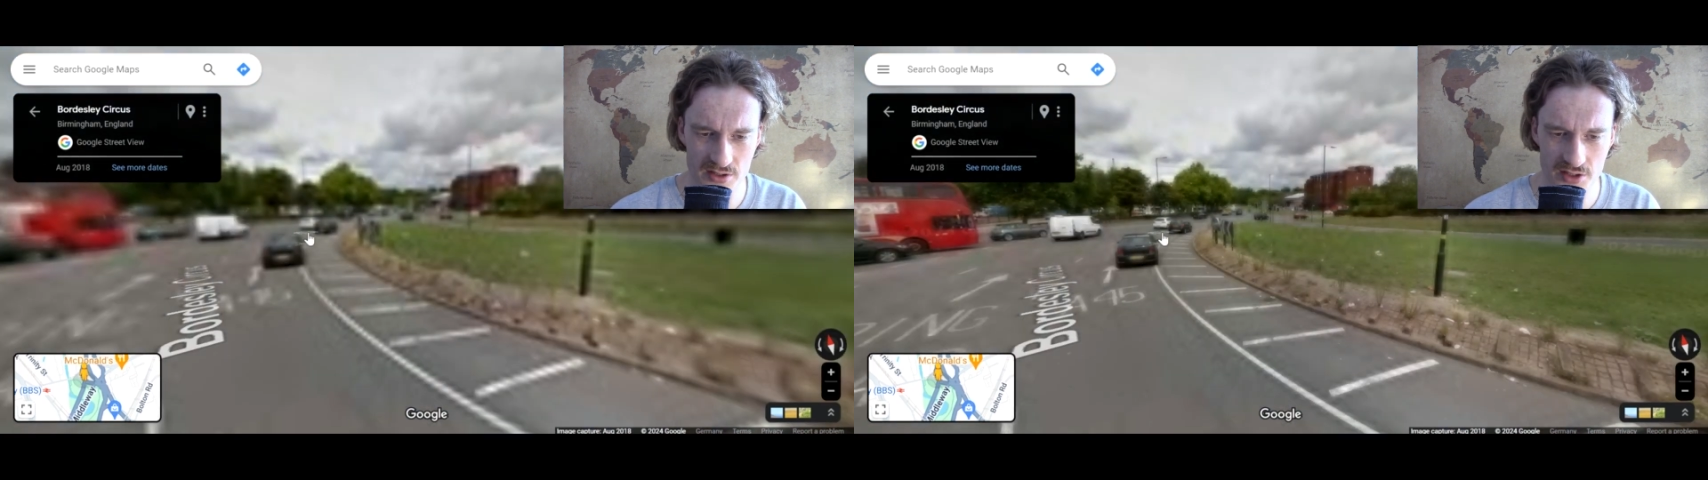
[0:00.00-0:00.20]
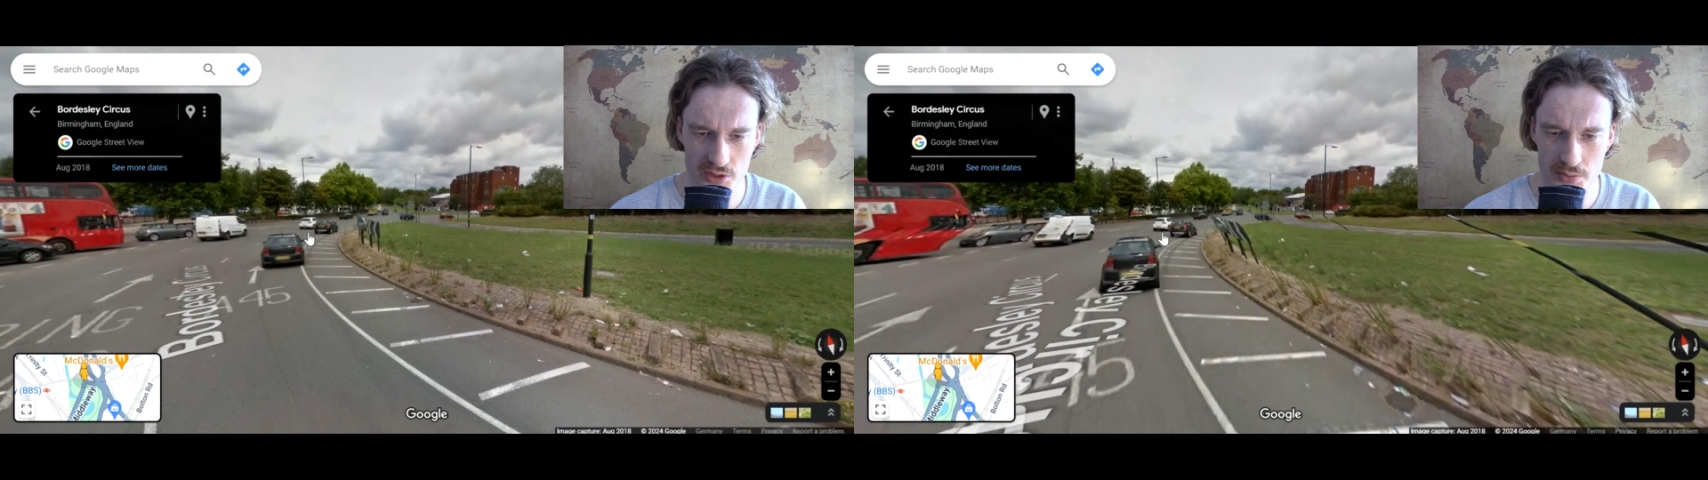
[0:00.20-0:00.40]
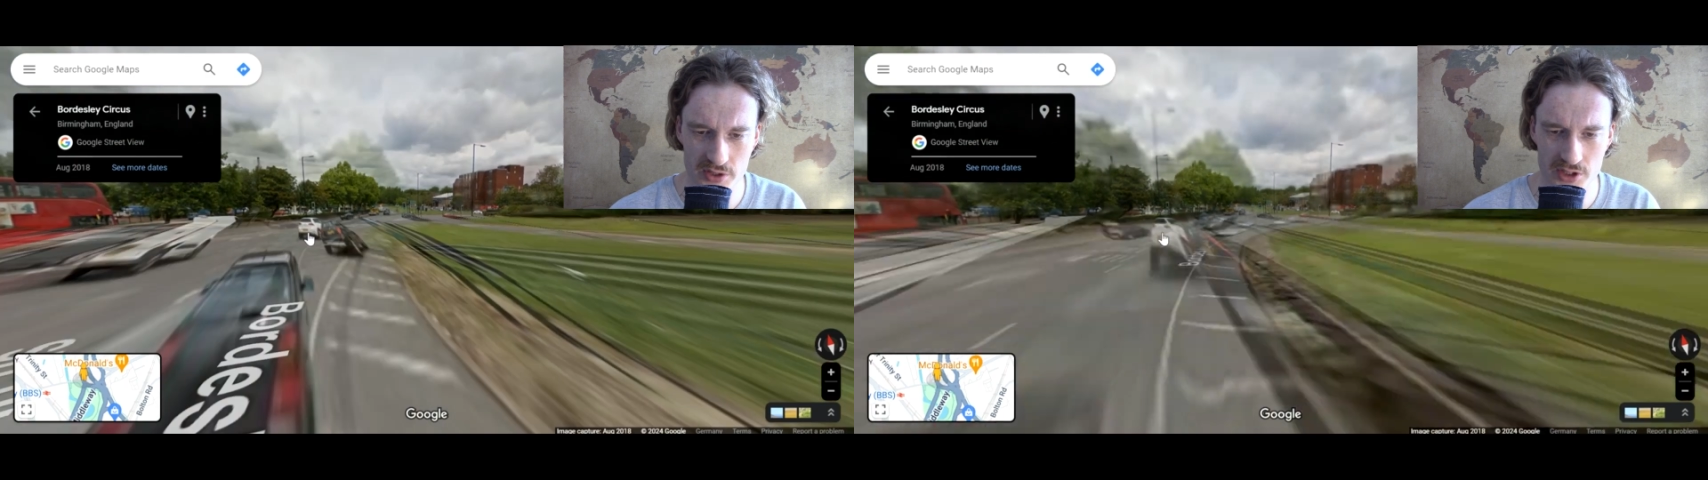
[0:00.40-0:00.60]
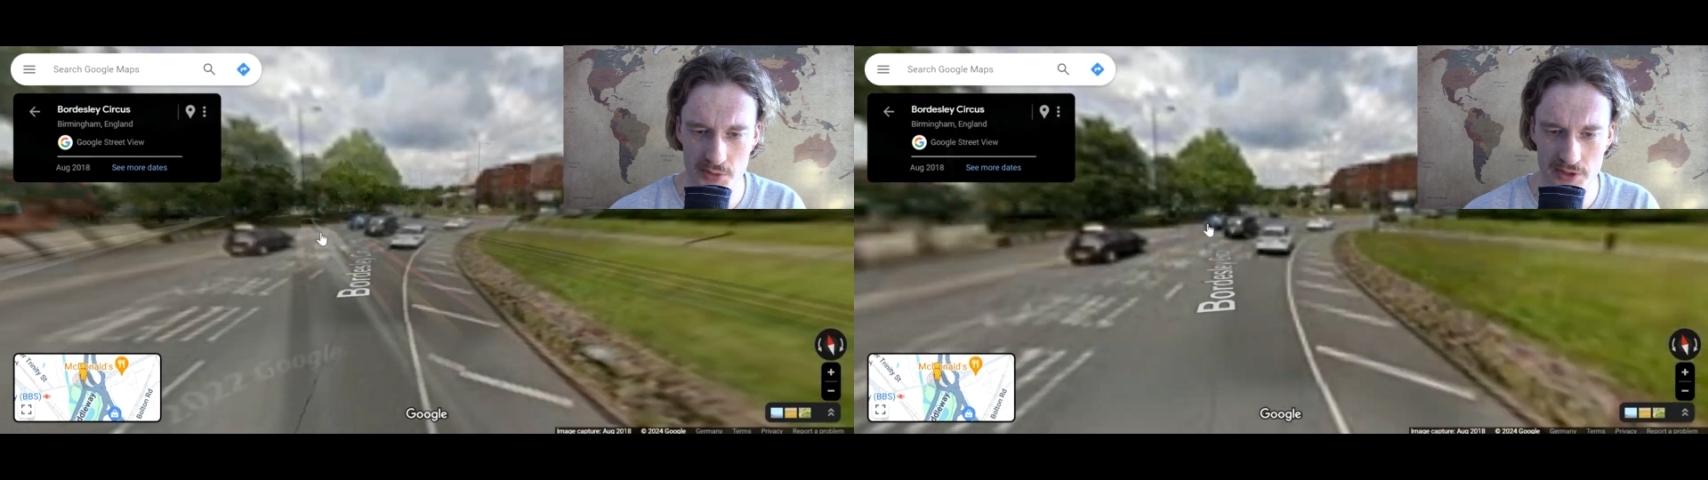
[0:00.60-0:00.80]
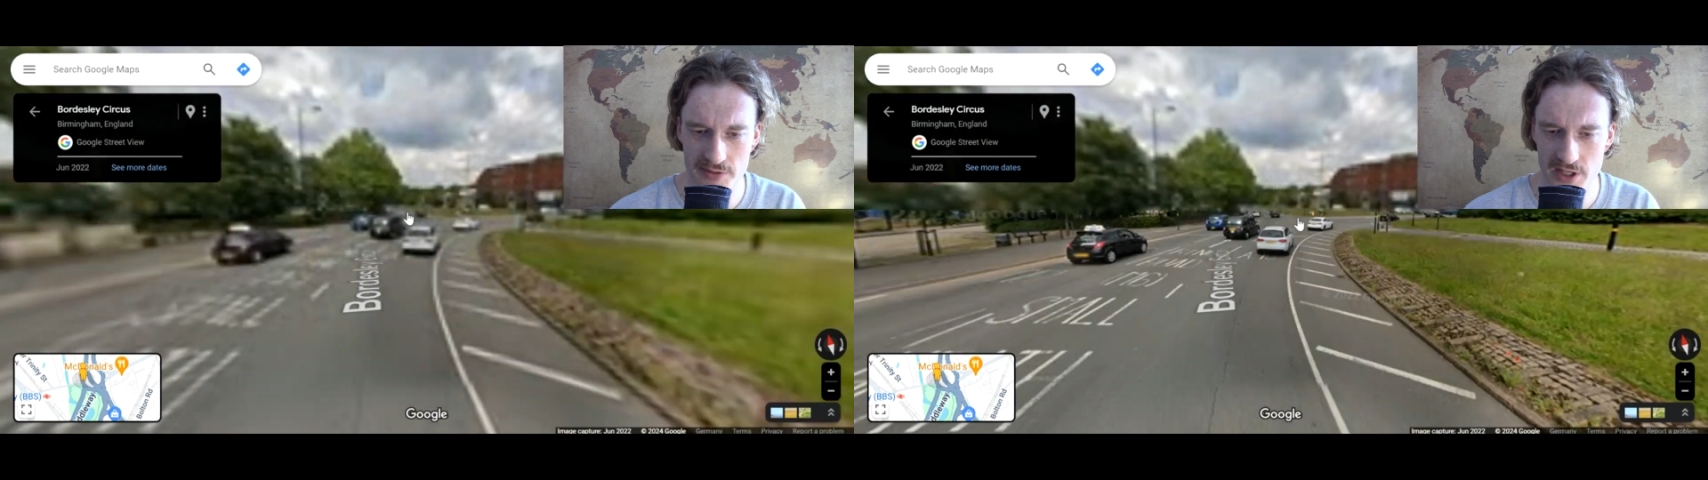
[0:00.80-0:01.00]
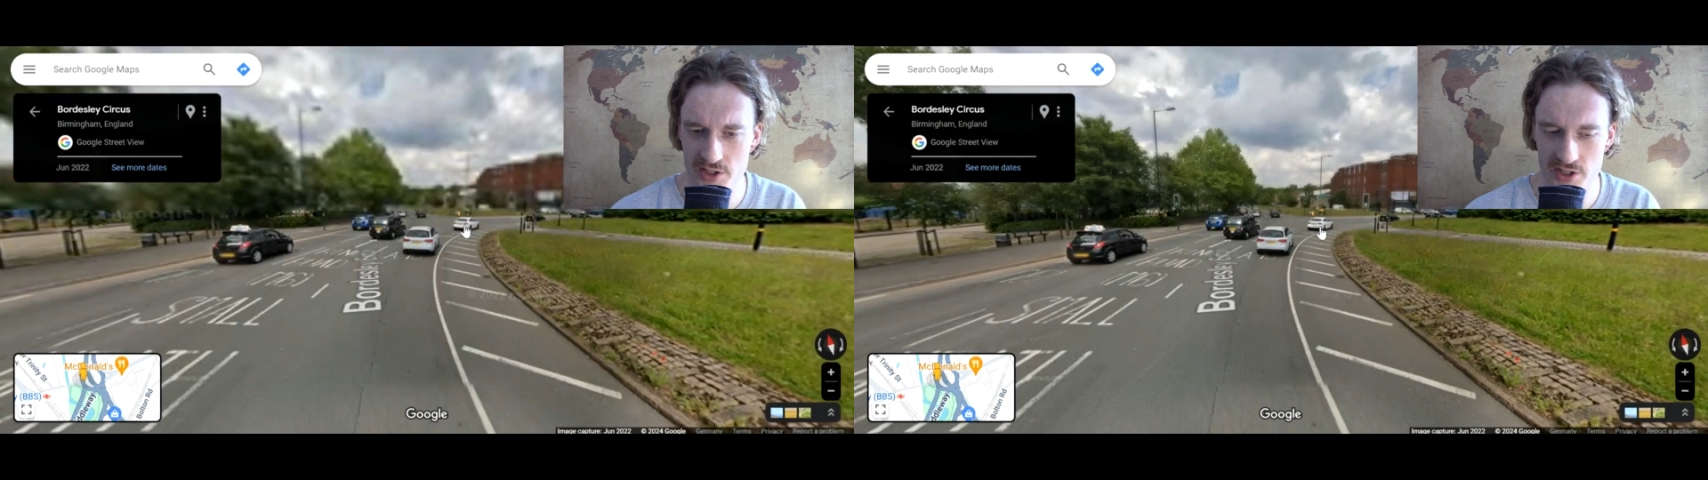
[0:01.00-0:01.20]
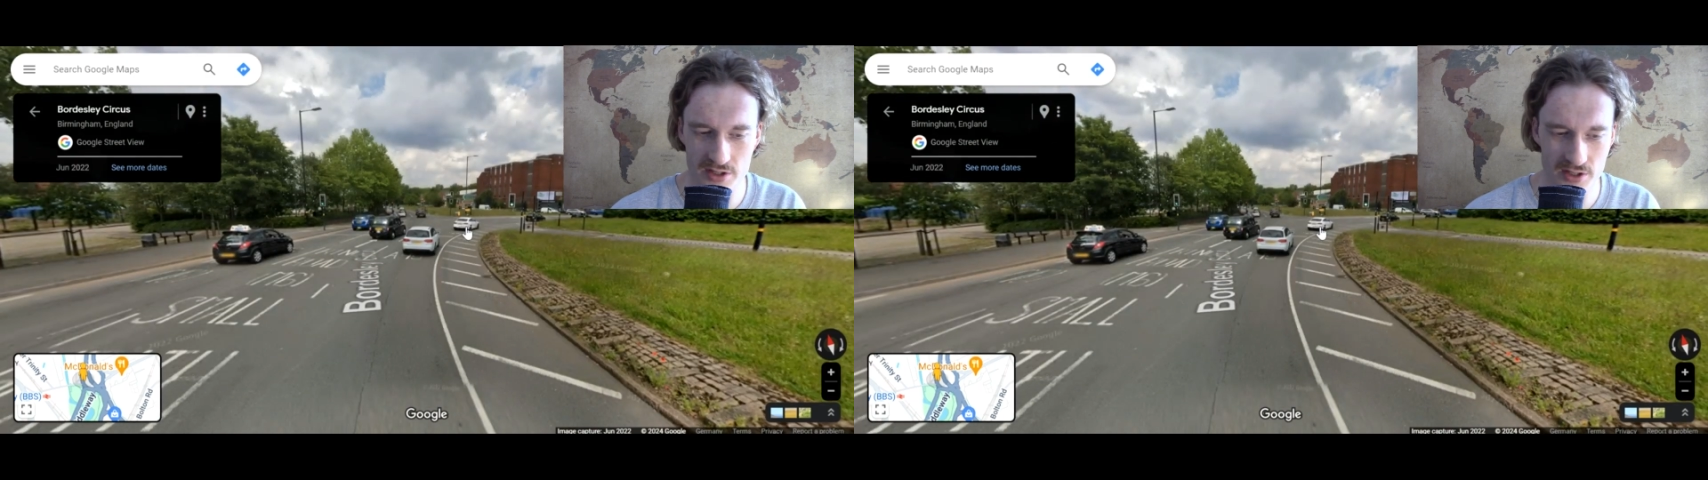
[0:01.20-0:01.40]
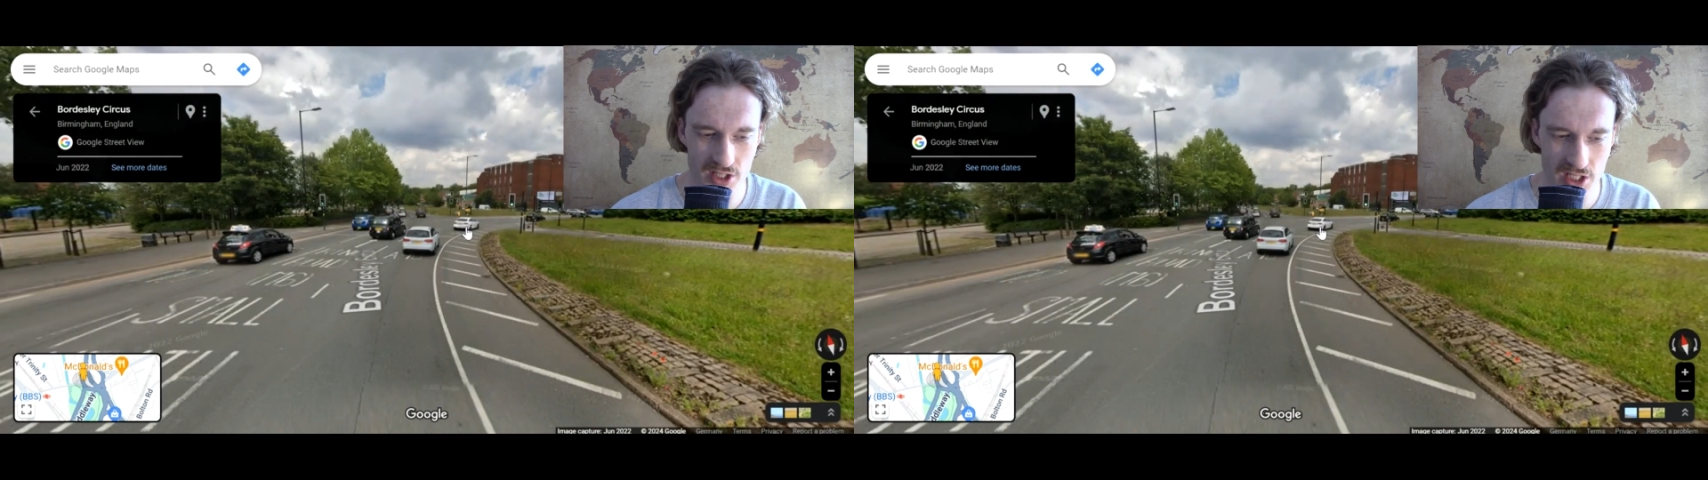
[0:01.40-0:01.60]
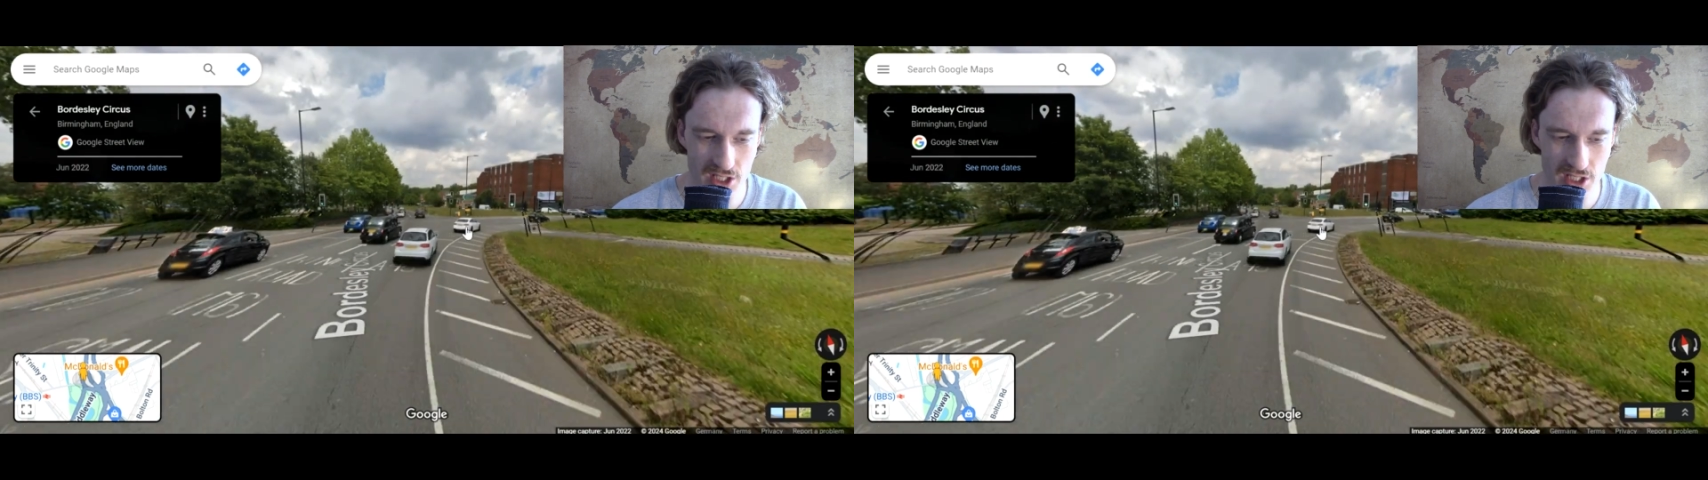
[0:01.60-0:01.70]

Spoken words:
It's supposed to be a functional